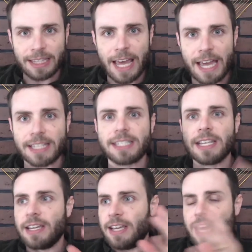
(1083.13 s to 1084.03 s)
legs,
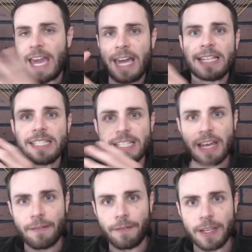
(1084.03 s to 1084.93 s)
hands
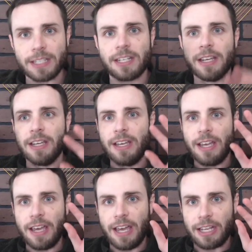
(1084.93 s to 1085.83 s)
and feet,
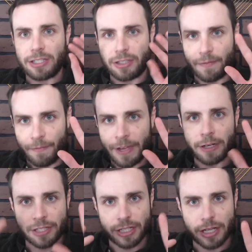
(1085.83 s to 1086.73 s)
and
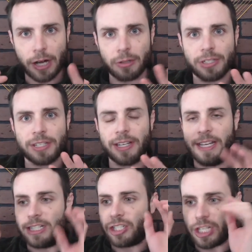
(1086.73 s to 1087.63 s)
fingers and toes, and
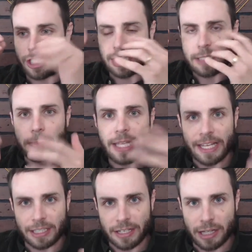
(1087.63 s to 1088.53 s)
it's just
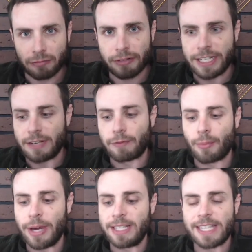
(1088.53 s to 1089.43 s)
split three different
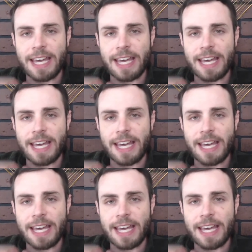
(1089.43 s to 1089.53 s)
ways.